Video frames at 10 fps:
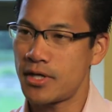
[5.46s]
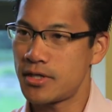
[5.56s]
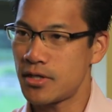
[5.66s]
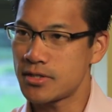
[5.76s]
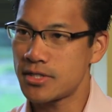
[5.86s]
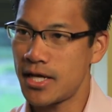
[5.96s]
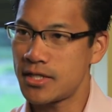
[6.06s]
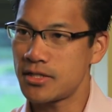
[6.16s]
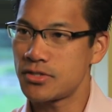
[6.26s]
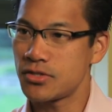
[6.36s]
in adults
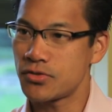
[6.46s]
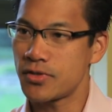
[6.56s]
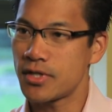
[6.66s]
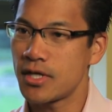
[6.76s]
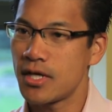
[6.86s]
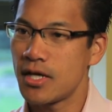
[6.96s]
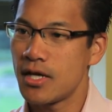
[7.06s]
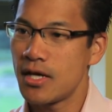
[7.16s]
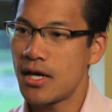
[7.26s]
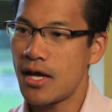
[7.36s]
and in children.
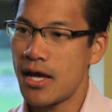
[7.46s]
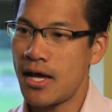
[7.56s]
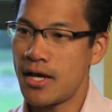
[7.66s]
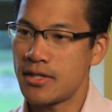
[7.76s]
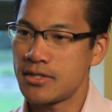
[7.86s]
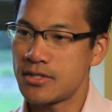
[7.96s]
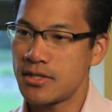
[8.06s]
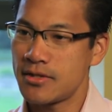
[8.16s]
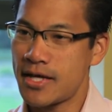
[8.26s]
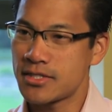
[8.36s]
And
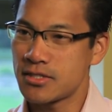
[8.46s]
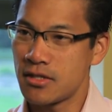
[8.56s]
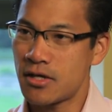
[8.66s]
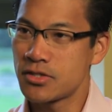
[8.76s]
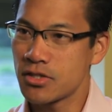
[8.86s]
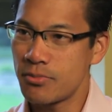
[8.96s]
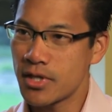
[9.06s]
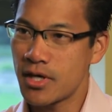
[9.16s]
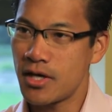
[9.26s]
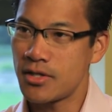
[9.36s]
that's largely
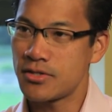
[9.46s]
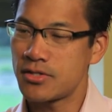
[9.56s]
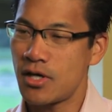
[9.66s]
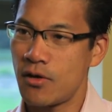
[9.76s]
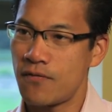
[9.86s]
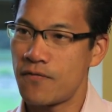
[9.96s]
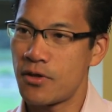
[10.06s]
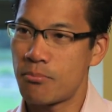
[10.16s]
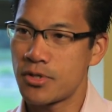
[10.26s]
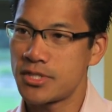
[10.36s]
because of
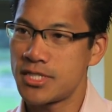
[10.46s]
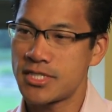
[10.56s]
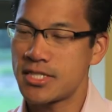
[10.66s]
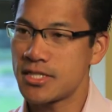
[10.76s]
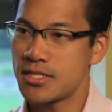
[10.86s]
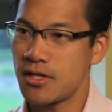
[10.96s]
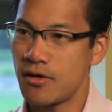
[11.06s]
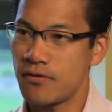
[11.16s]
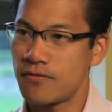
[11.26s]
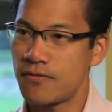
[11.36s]
the persistence
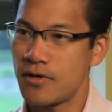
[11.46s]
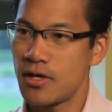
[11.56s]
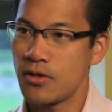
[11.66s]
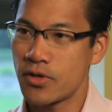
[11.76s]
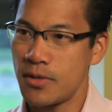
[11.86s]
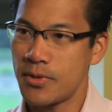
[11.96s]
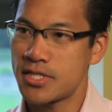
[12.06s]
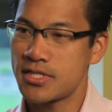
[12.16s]
of leukemia